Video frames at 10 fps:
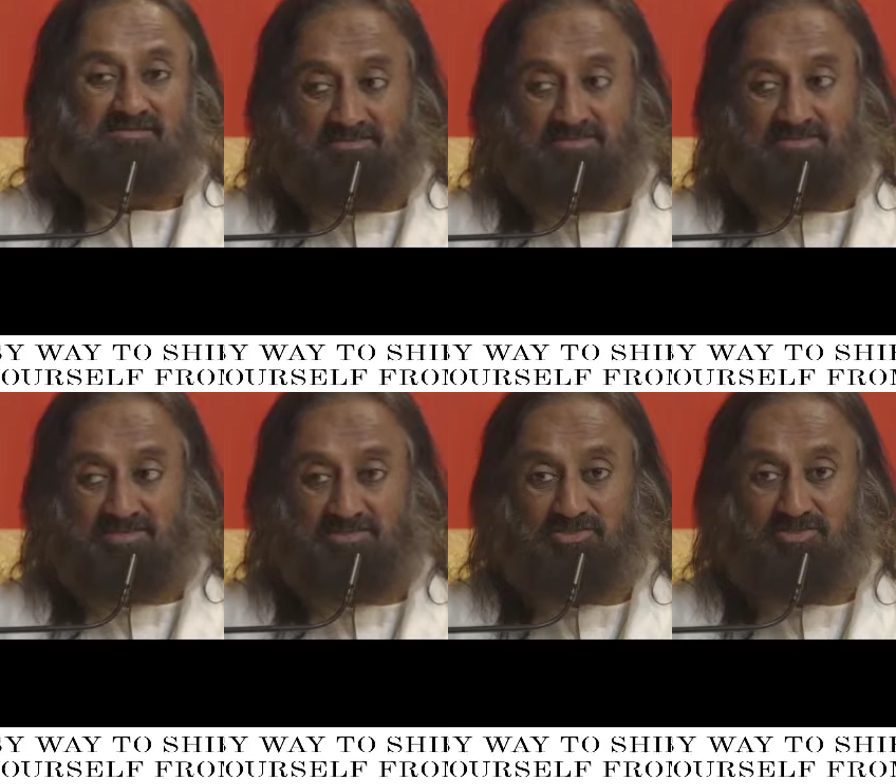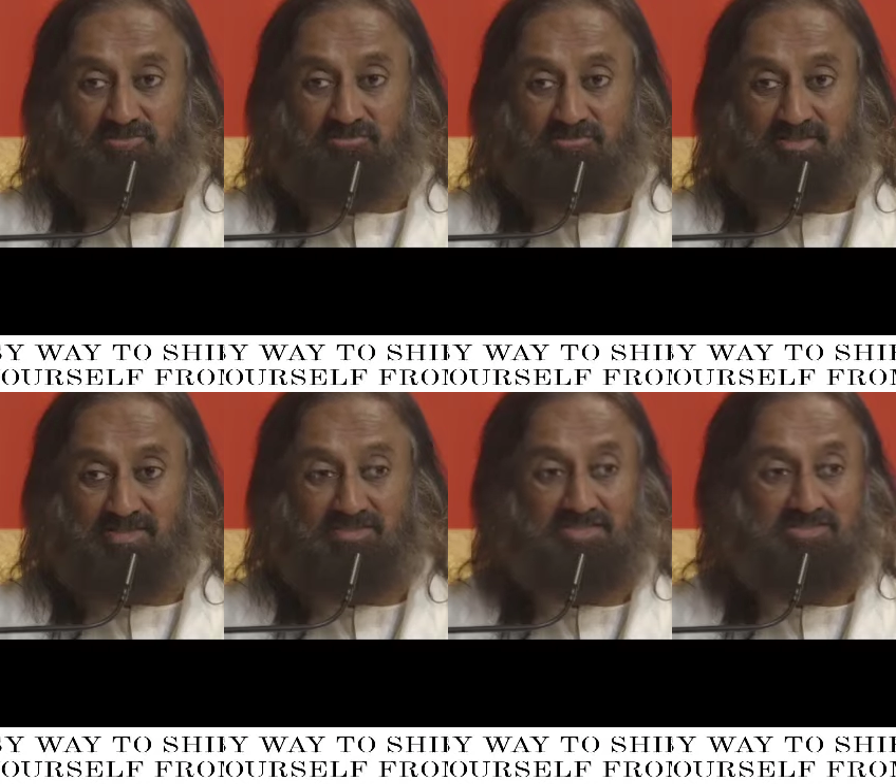This is an issue.
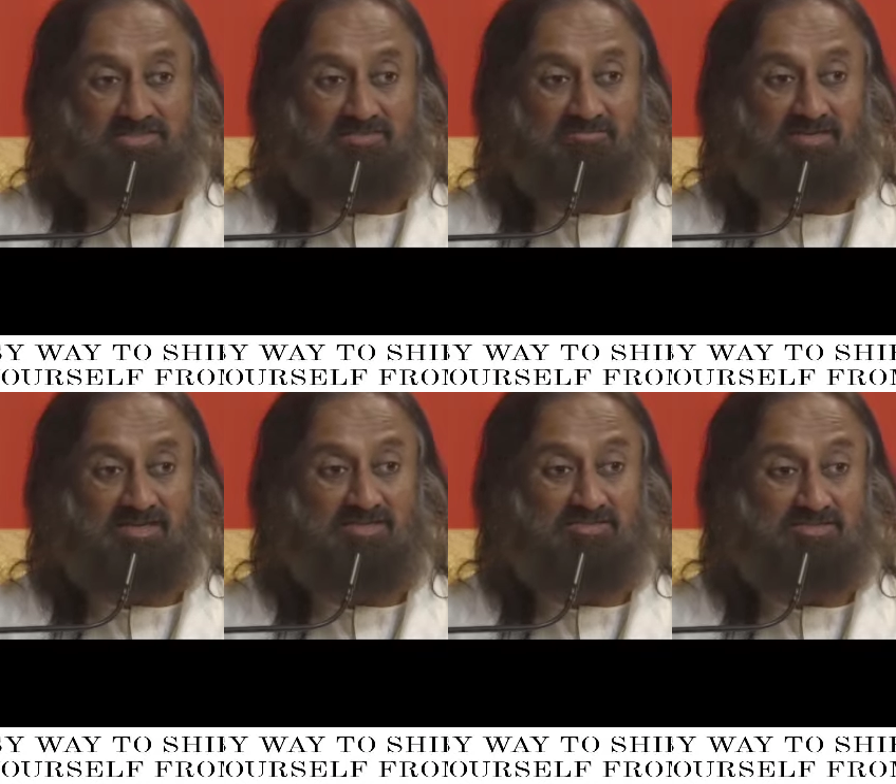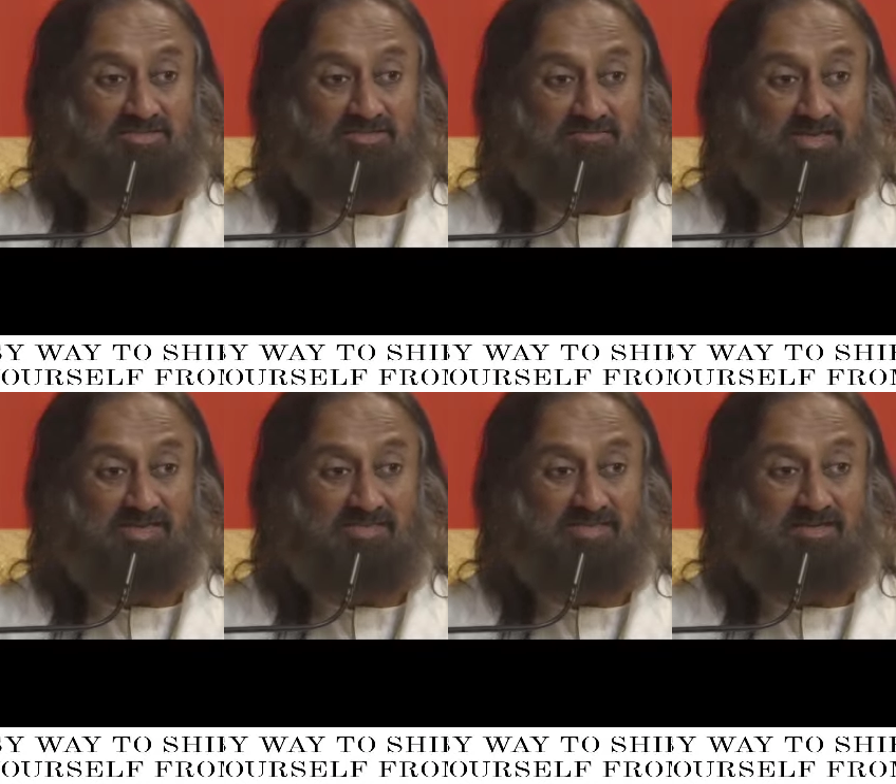Radiation will increase
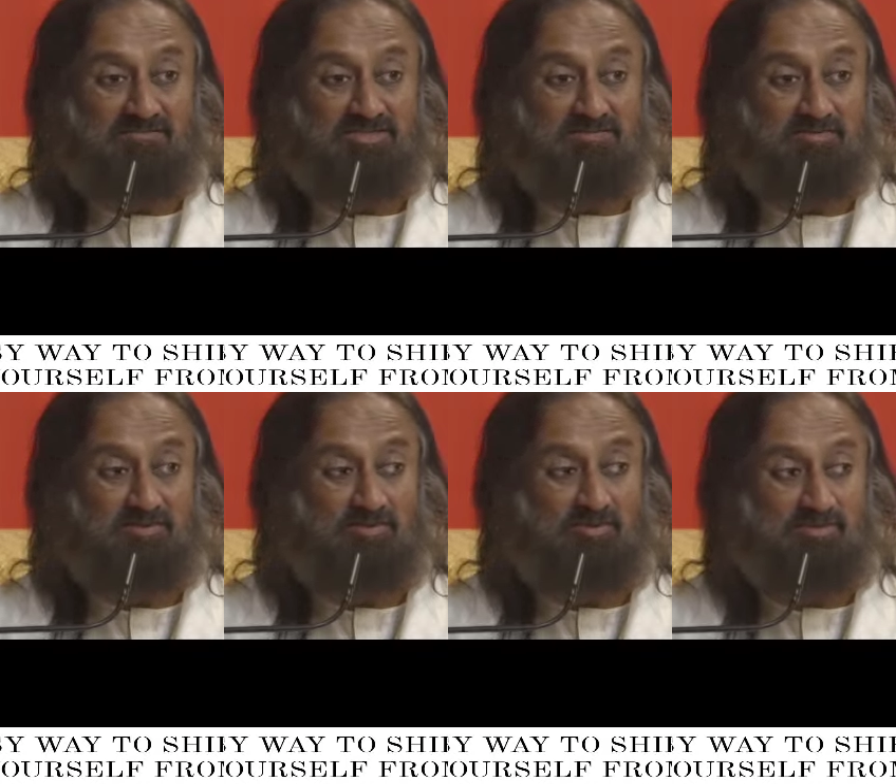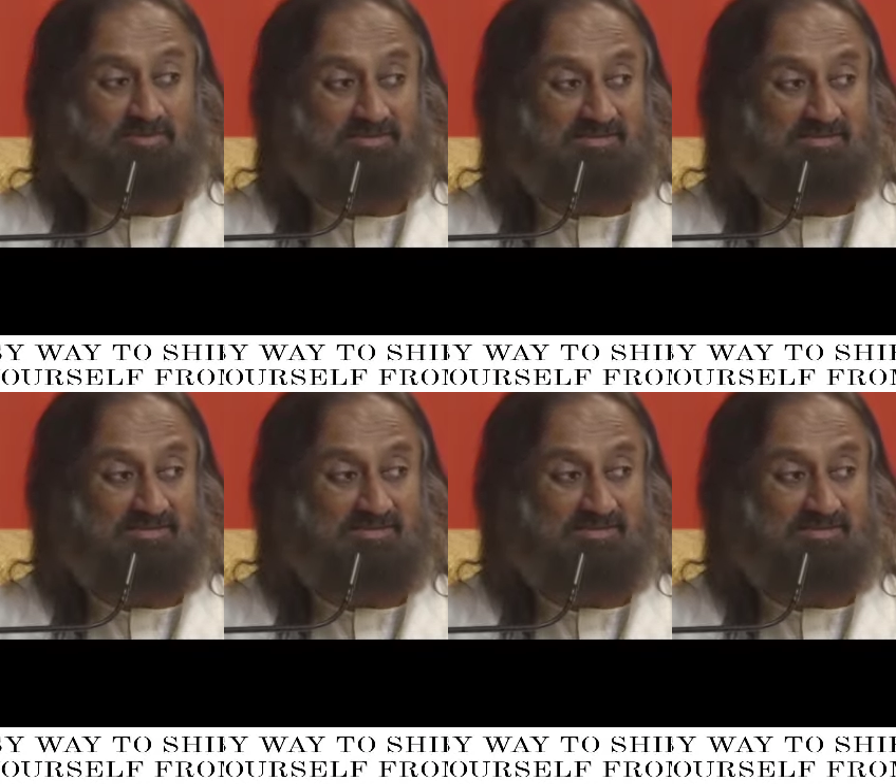many times more